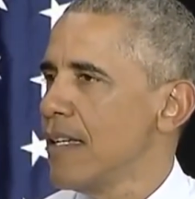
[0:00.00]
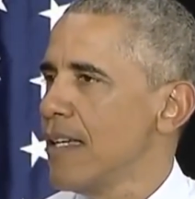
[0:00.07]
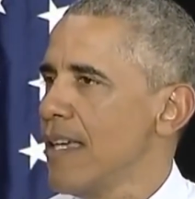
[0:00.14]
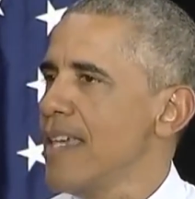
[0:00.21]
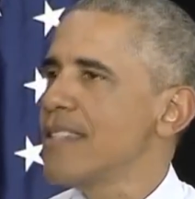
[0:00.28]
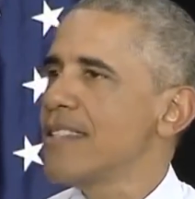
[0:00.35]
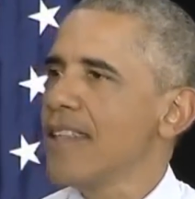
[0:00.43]

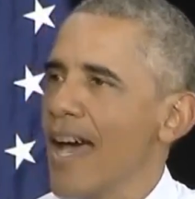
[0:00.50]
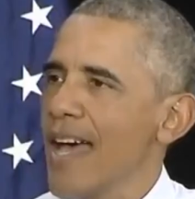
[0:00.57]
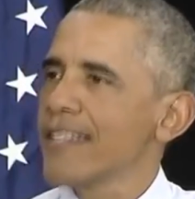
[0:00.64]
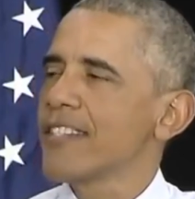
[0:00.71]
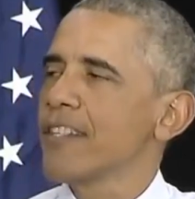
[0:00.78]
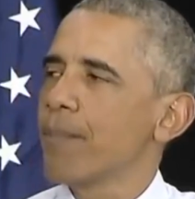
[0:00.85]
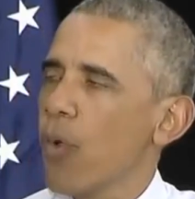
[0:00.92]
is
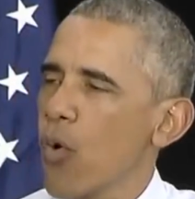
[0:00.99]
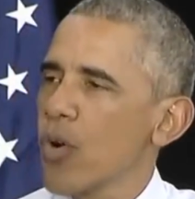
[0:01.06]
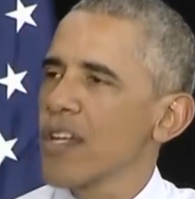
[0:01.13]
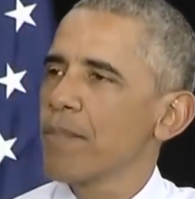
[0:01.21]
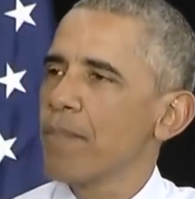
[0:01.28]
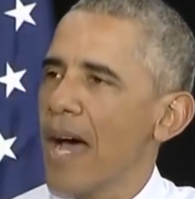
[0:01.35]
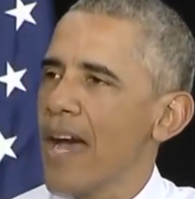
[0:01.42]
not
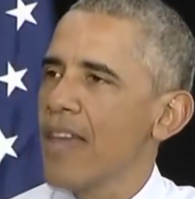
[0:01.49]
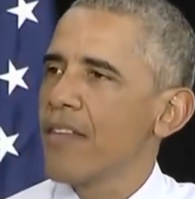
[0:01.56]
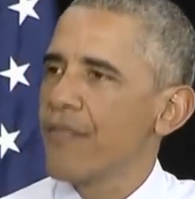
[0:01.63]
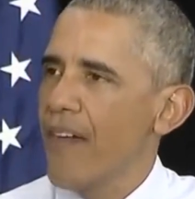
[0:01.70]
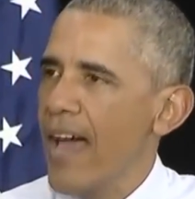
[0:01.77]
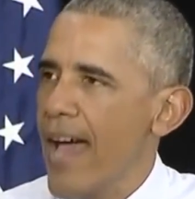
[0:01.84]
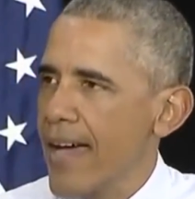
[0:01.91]
supported by the
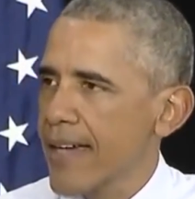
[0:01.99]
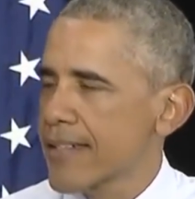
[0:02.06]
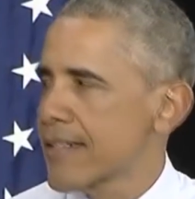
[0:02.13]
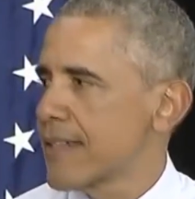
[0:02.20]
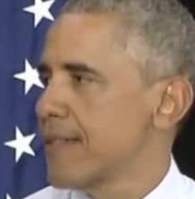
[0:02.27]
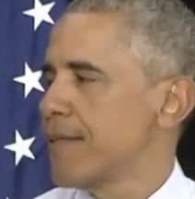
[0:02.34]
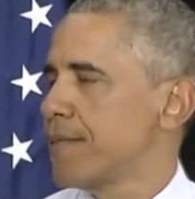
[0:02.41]

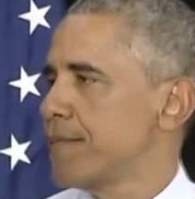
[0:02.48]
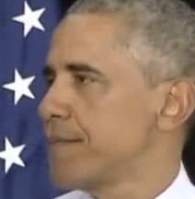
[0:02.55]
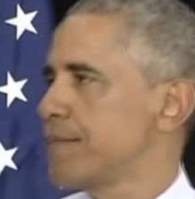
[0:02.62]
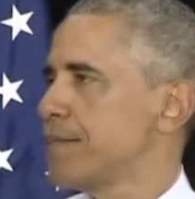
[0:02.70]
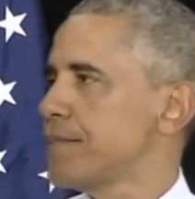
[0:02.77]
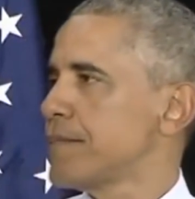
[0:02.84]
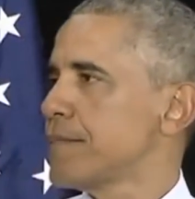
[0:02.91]
facts.
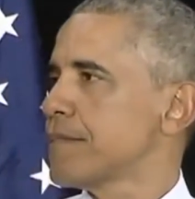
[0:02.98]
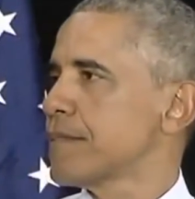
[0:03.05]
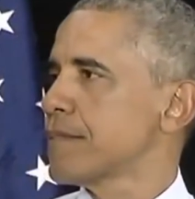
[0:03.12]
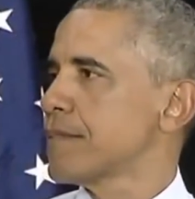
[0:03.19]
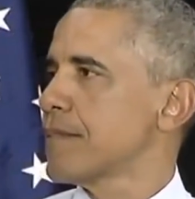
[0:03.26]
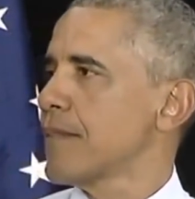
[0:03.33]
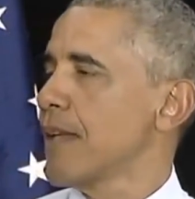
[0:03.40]

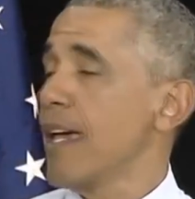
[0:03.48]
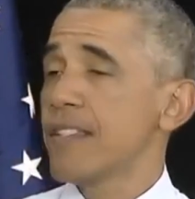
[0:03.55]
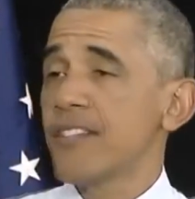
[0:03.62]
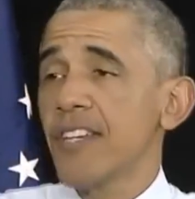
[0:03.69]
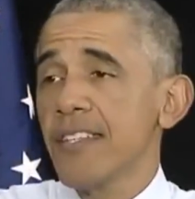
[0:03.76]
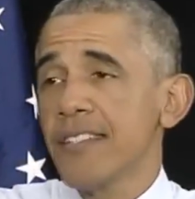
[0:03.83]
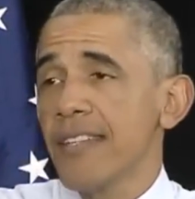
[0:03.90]
It's
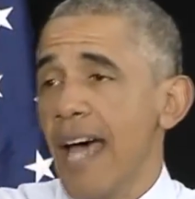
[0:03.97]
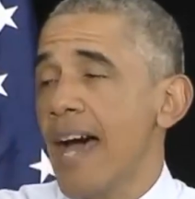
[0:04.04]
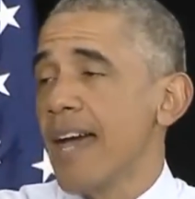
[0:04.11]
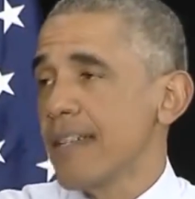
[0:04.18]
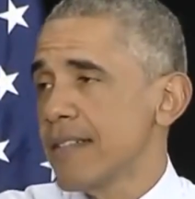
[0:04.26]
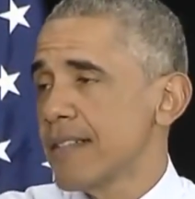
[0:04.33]
just not.